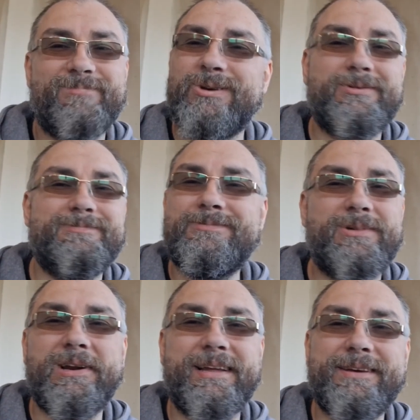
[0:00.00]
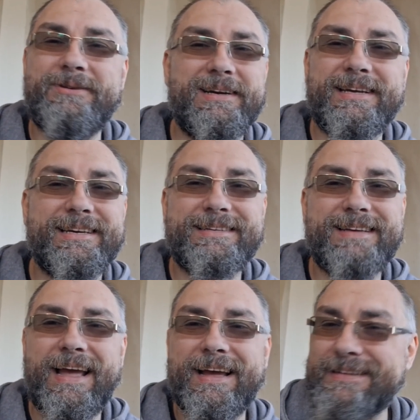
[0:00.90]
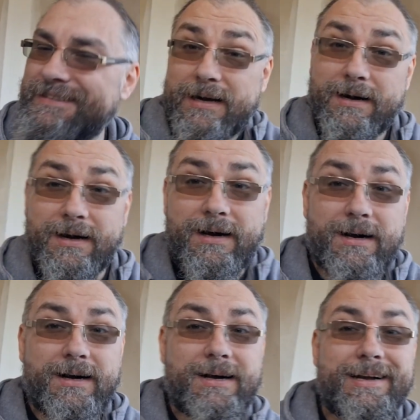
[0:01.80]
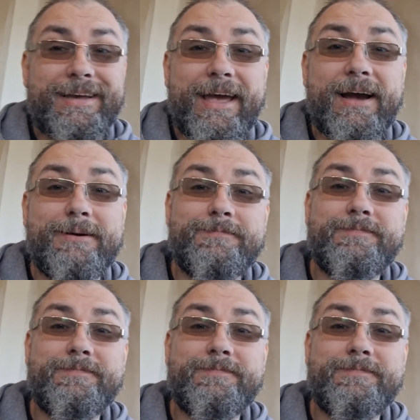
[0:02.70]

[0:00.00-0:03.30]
You really can't. Oh yeah.